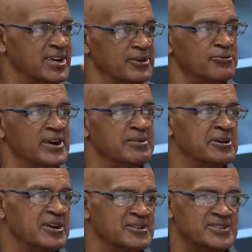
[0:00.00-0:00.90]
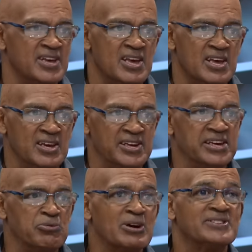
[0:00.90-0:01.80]
yeah. get ready because
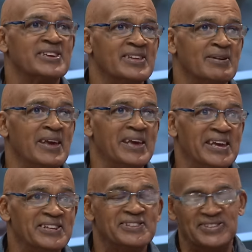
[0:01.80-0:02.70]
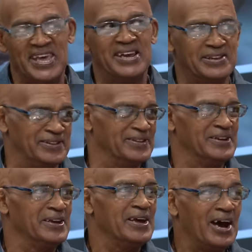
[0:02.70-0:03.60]
he was intent
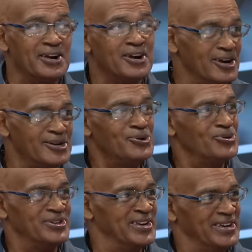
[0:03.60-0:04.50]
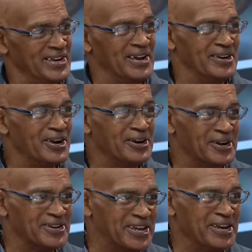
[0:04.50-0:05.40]
I'm not losing at the
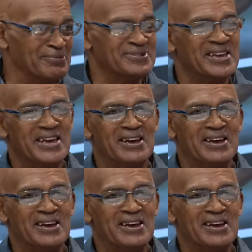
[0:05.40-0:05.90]
London Games.